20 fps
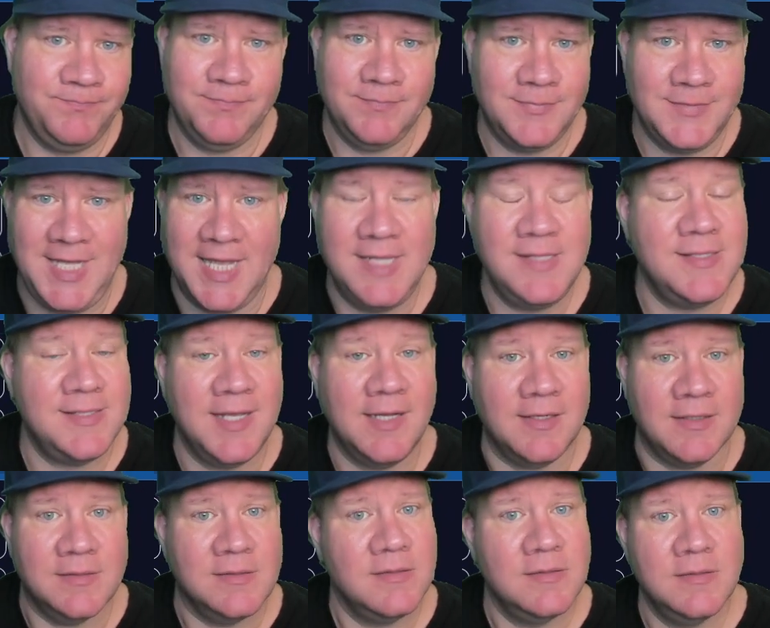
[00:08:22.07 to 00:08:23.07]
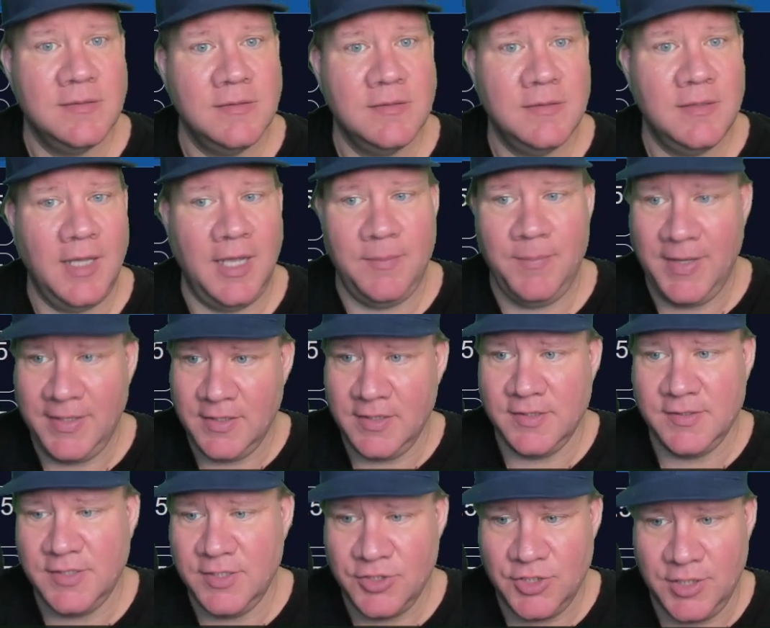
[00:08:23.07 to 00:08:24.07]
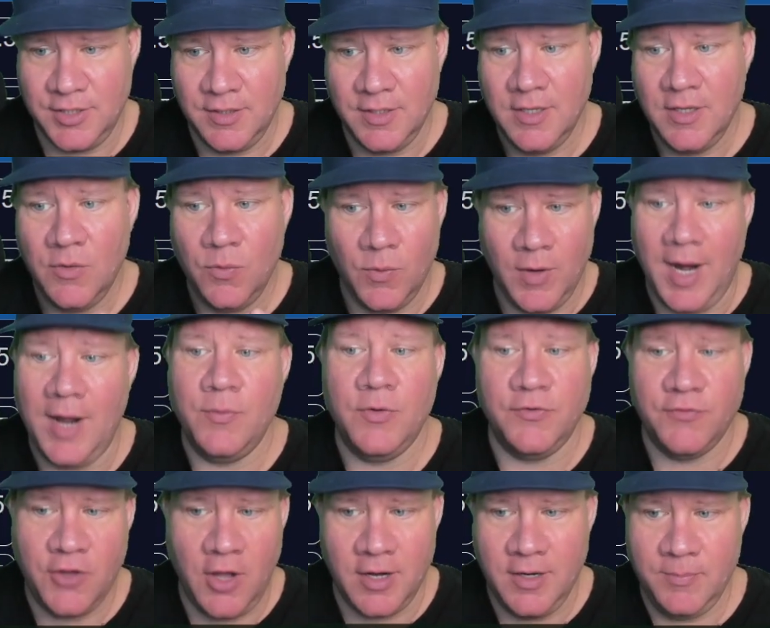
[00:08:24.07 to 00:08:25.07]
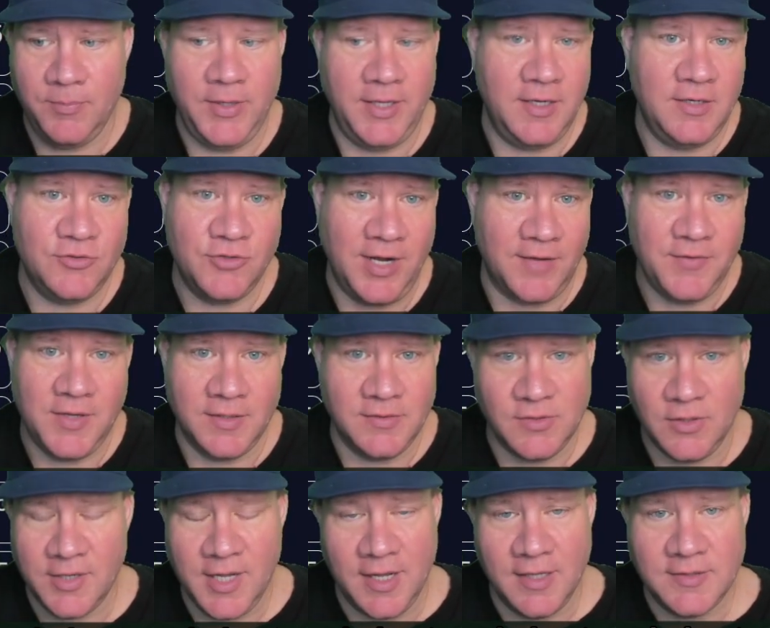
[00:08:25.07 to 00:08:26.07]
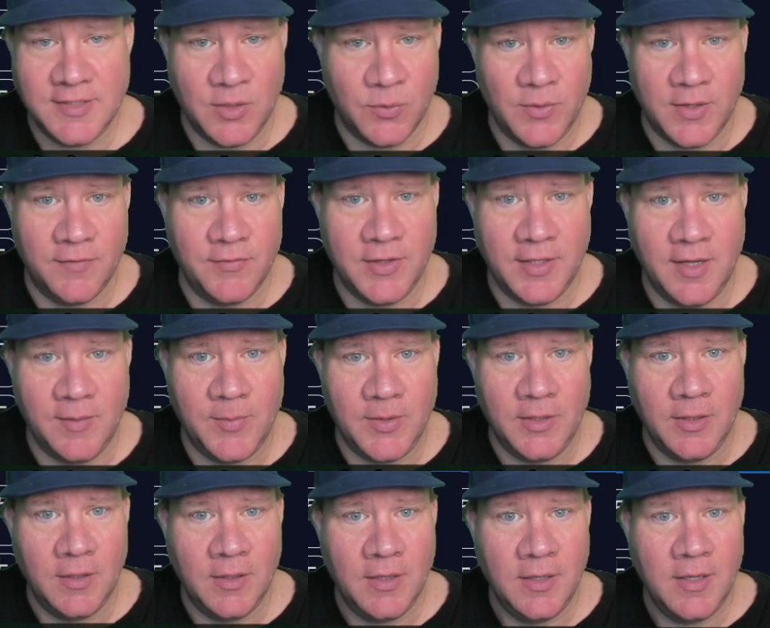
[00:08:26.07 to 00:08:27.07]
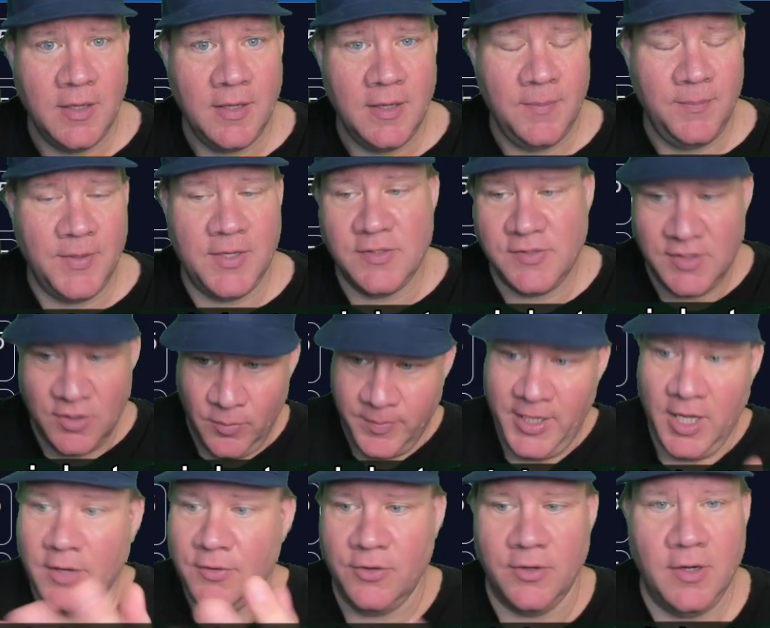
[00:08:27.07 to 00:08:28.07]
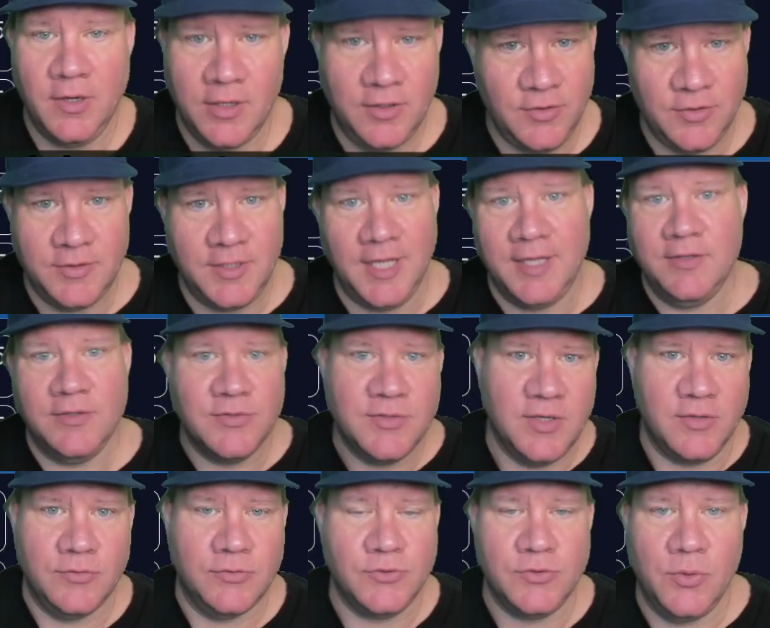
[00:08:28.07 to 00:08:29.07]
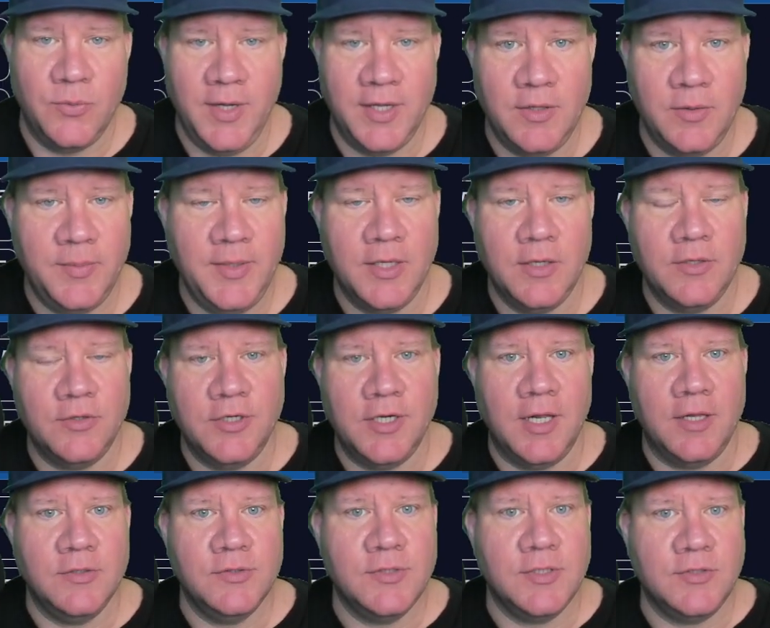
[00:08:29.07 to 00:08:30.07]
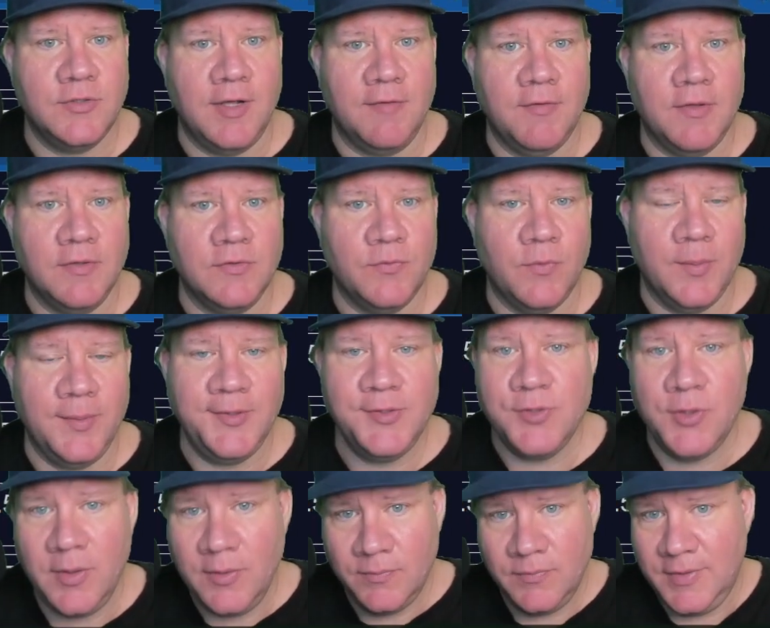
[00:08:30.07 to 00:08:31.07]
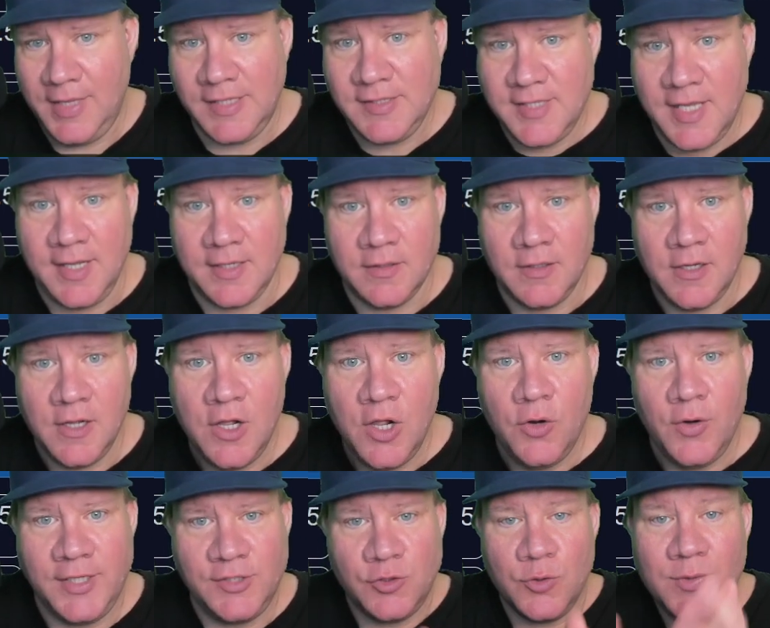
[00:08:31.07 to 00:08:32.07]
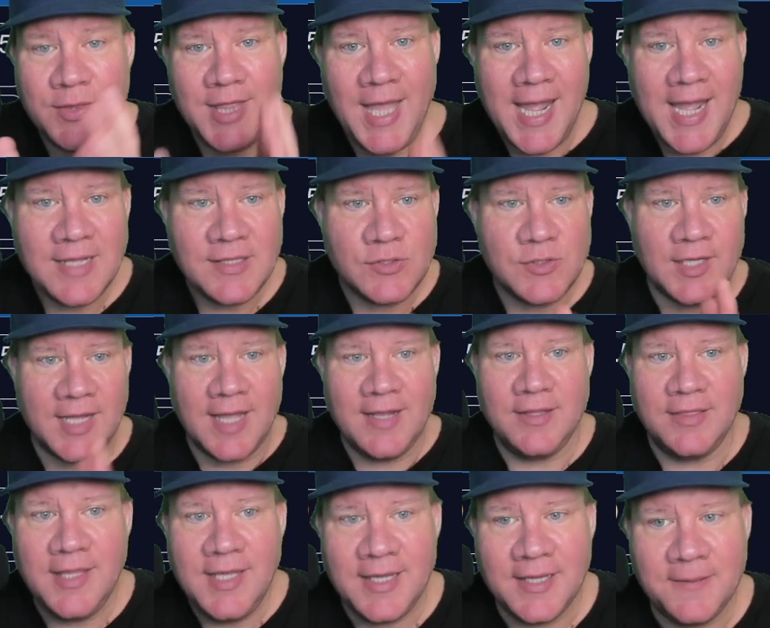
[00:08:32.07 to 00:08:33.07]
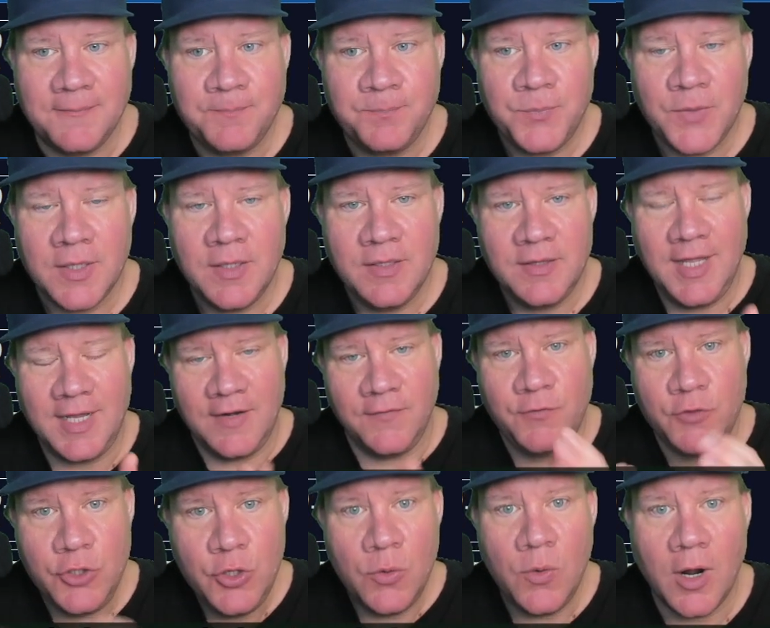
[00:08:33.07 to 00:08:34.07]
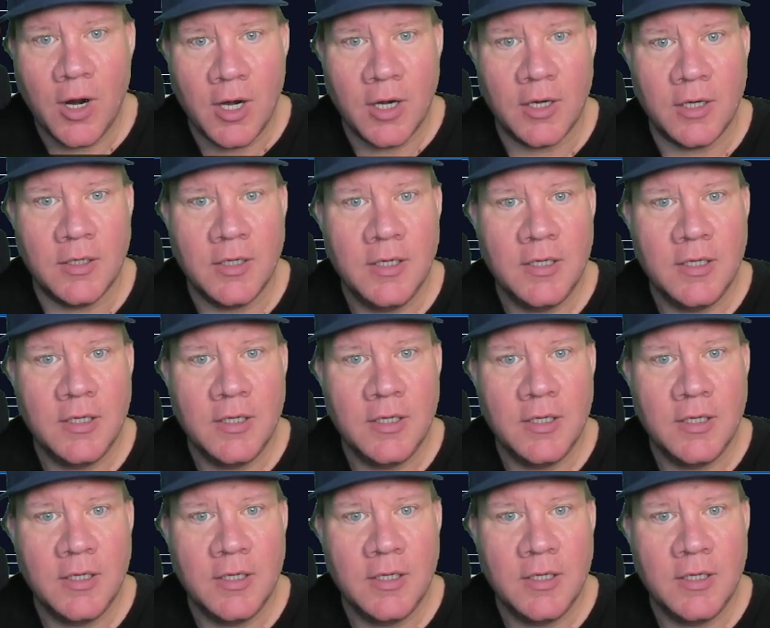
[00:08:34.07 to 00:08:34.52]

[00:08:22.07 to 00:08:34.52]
10 seconds and made the decision where I would have gone and played at DraftKings. Okay, I'll take whatever they give me, because it'll be under $100. There's no way it'll be $100 at DraftKings for me. So that's it. Right? So that's the kind of thing that if you are